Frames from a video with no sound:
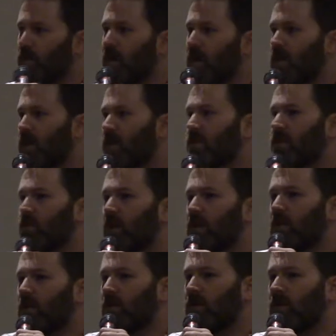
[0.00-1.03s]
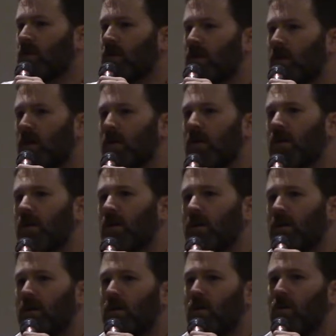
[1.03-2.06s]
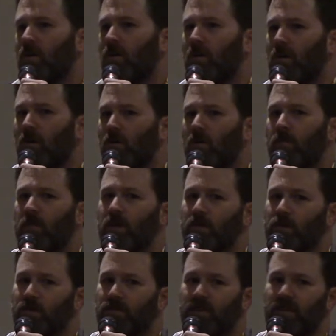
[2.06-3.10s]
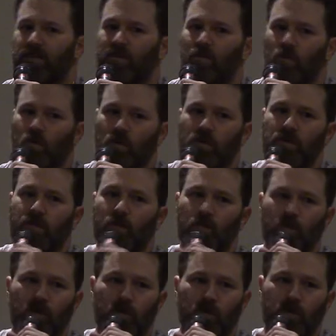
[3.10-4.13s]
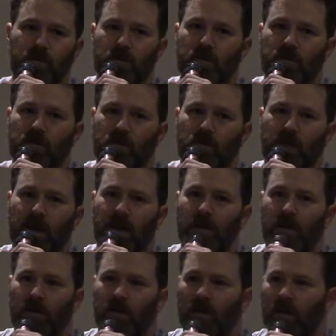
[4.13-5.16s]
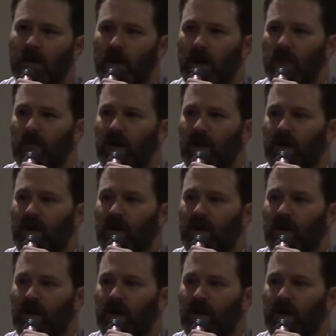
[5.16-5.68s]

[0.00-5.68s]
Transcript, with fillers: We had to we had to learn uh, a whole bunch of different words for boobs, so we had to look up.